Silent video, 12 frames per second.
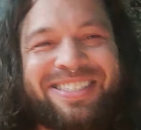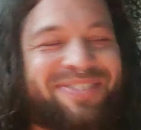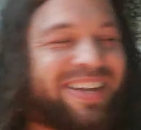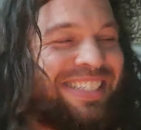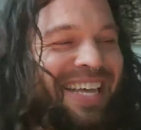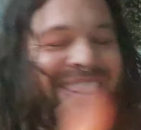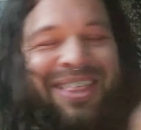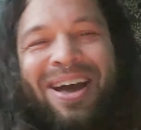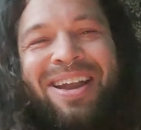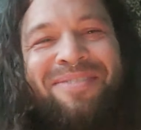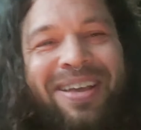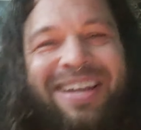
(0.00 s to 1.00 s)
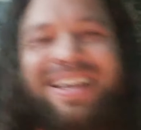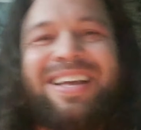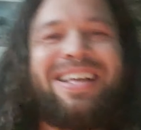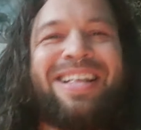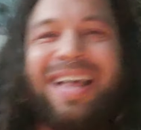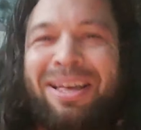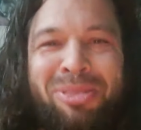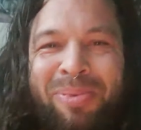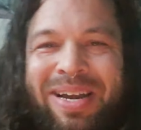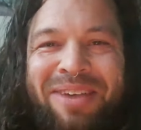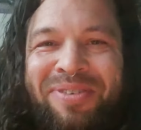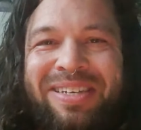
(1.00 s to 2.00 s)
because I thought of it like
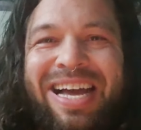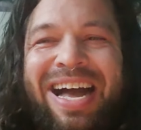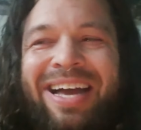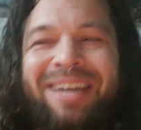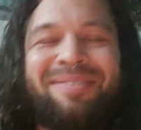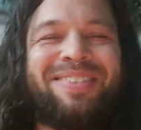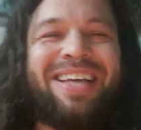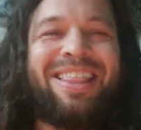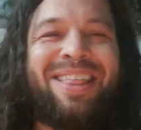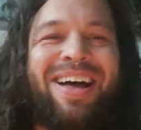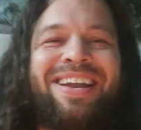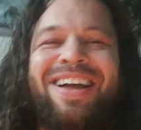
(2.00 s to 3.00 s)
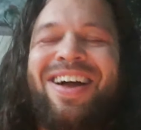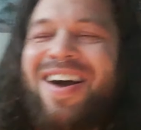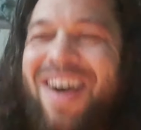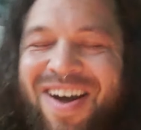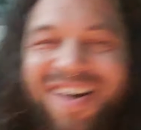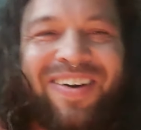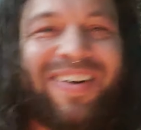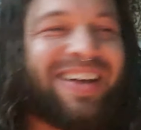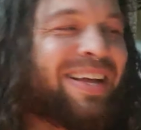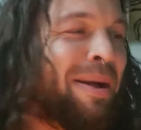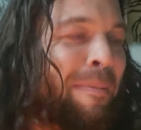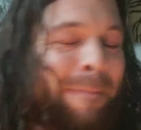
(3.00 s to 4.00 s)
three different times. I thought, oh,
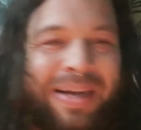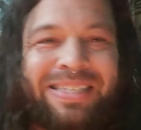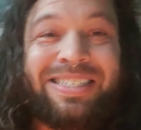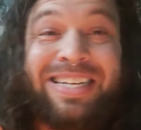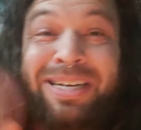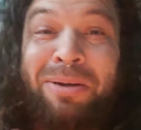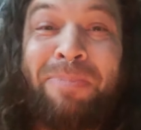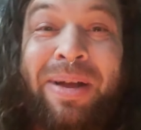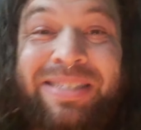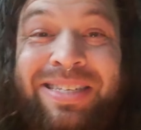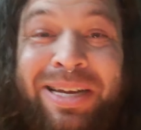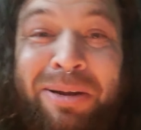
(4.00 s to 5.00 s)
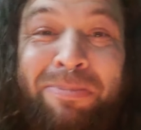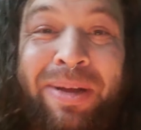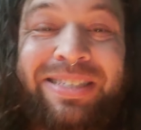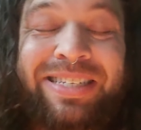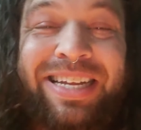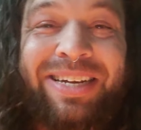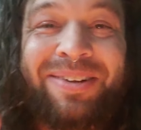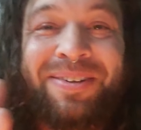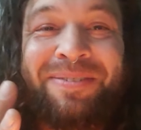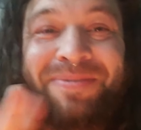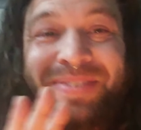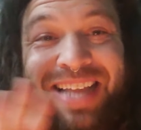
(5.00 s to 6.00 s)
bust needle, bust needle, bust
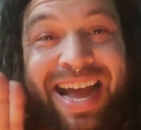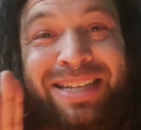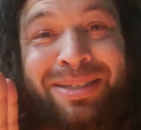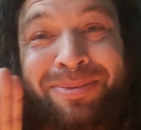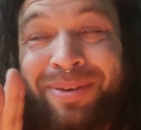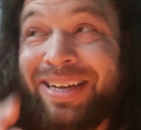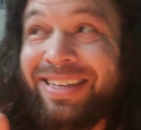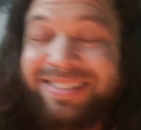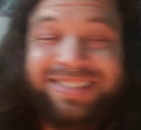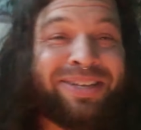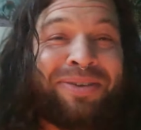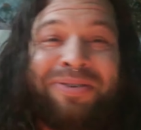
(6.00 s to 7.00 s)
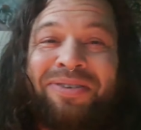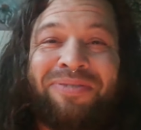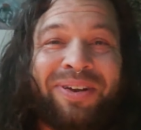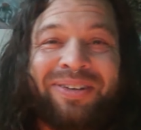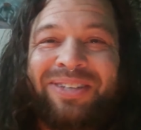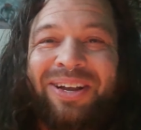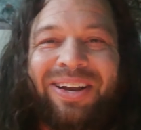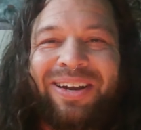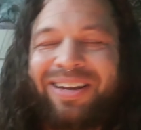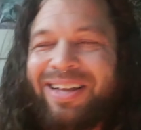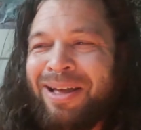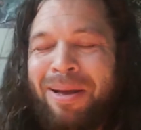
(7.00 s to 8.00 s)
needle. That's what the universe
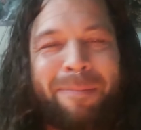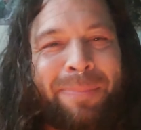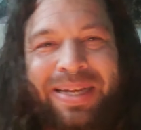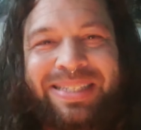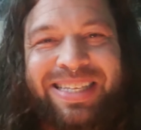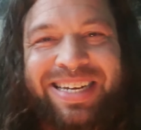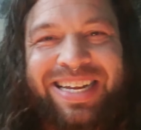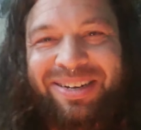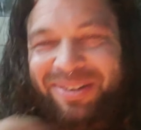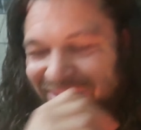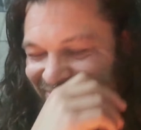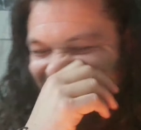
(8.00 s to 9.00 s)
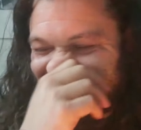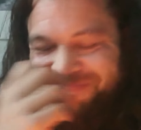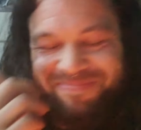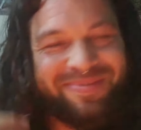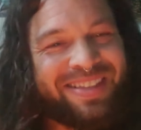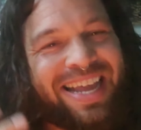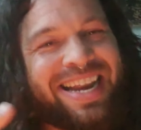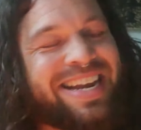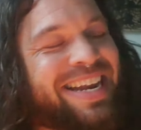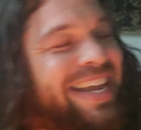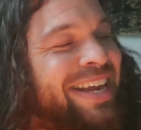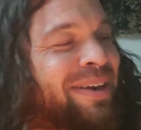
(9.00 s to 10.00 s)
heard. Bust the needle. They
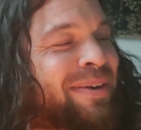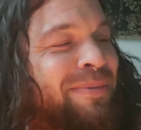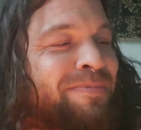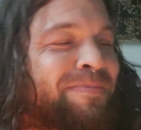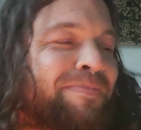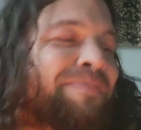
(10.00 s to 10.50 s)
didn't hear,